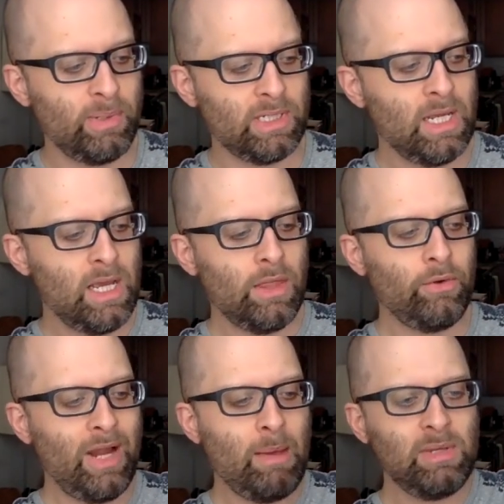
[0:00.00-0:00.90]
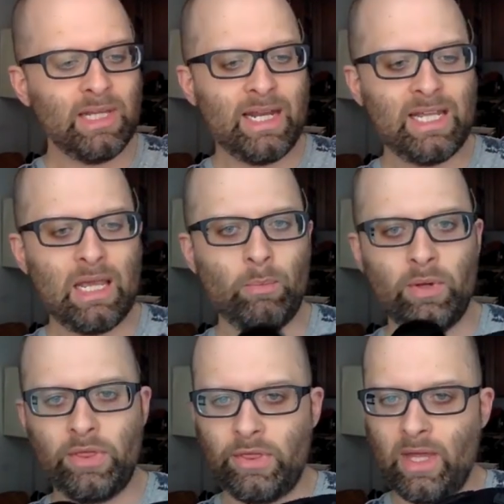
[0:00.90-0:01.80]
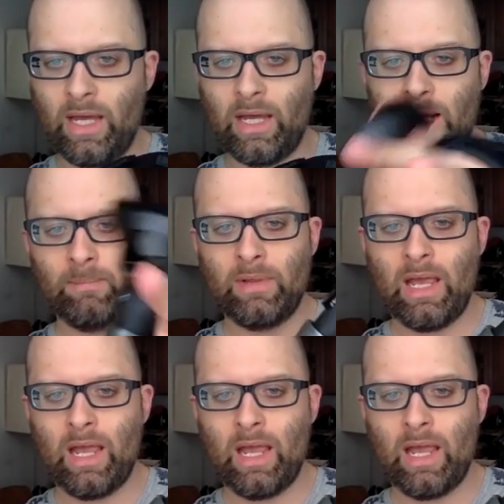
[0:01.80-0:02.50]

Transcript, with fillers: but they're emulating it with the